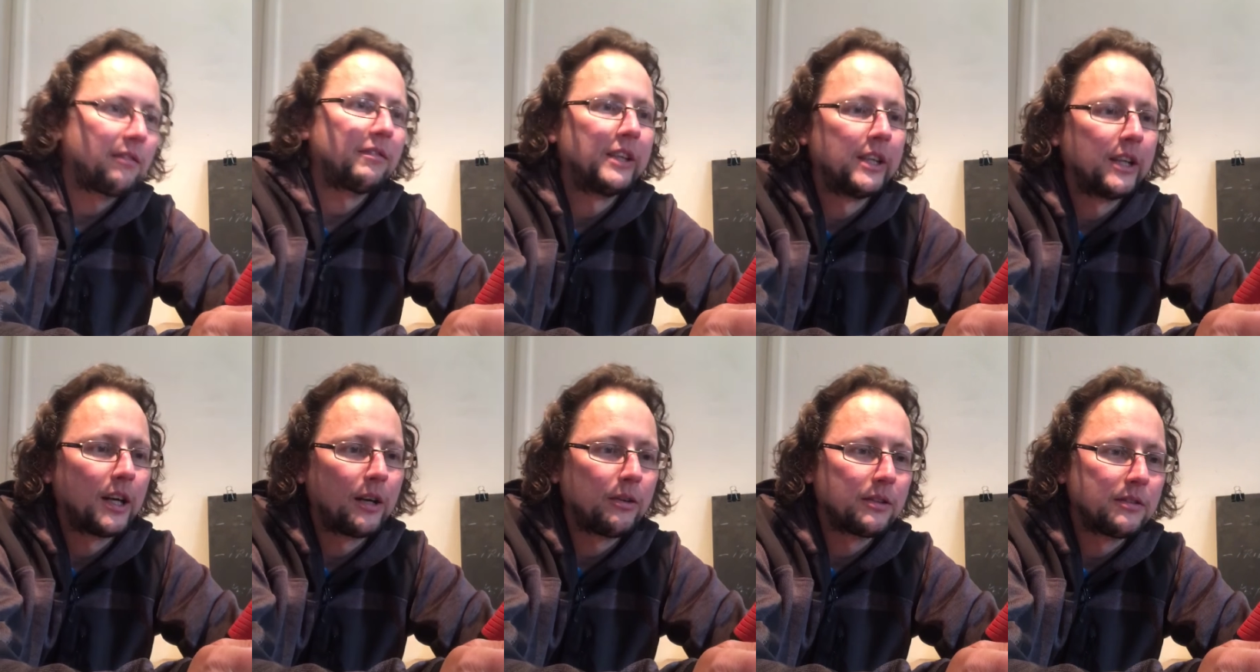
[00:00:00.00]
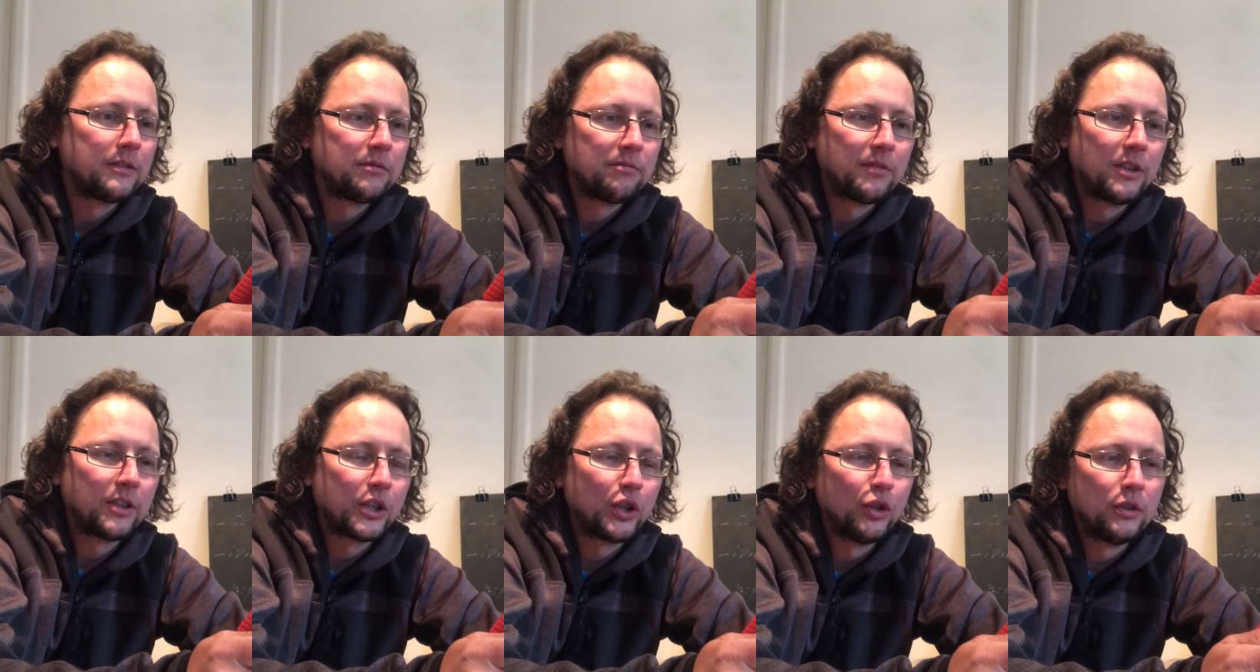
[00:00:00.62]
you know,
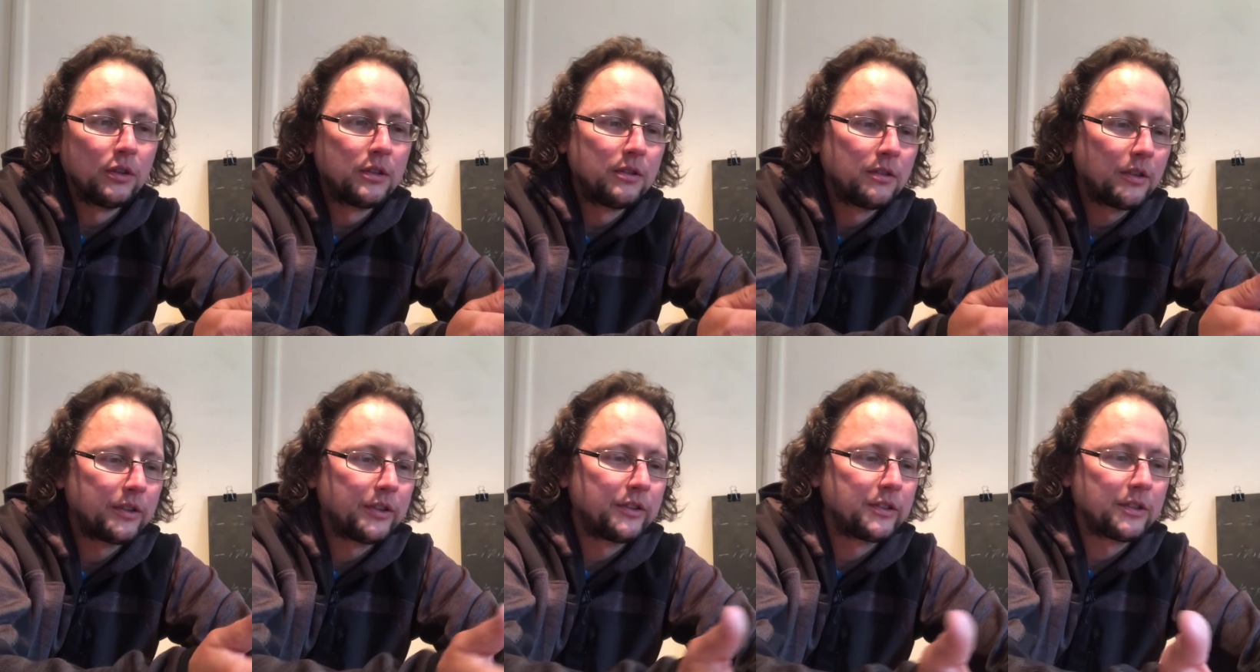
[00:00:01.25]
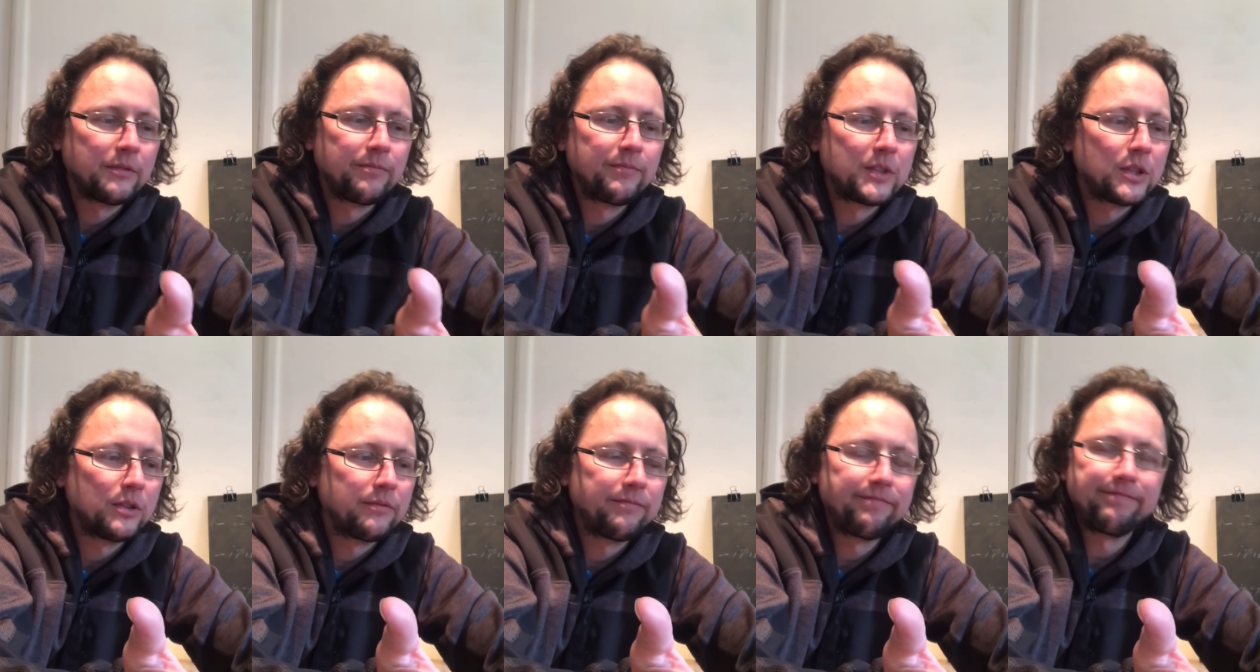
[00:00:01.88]
I used to
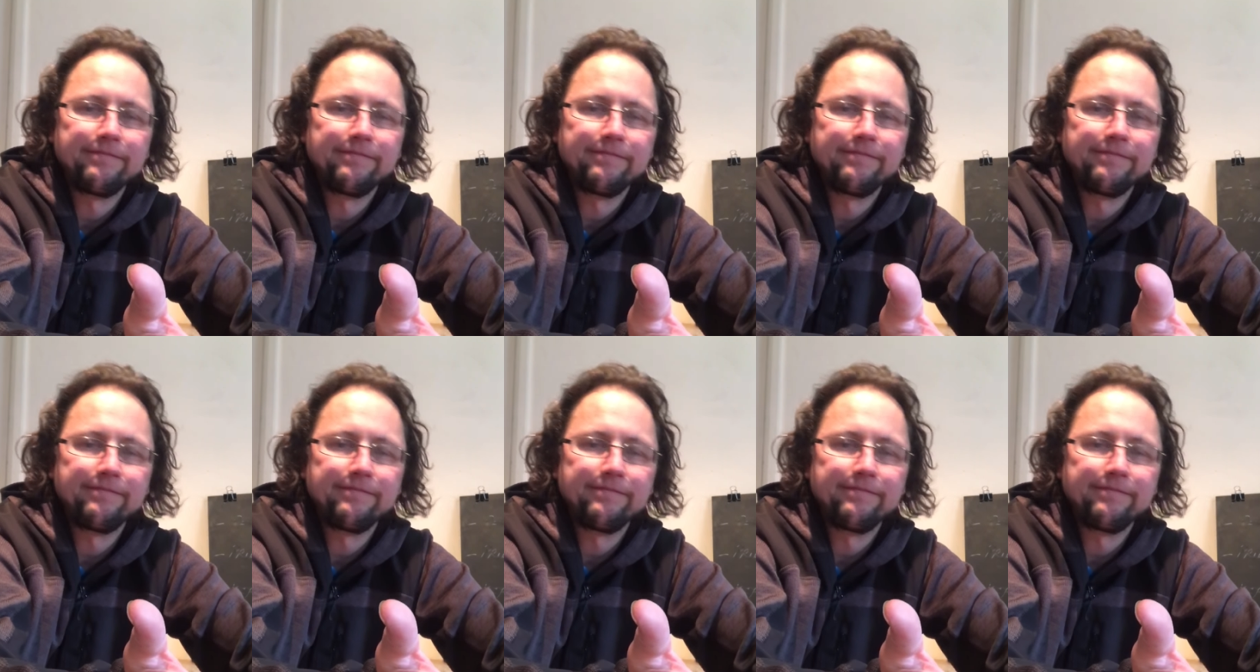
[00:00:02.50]
sort of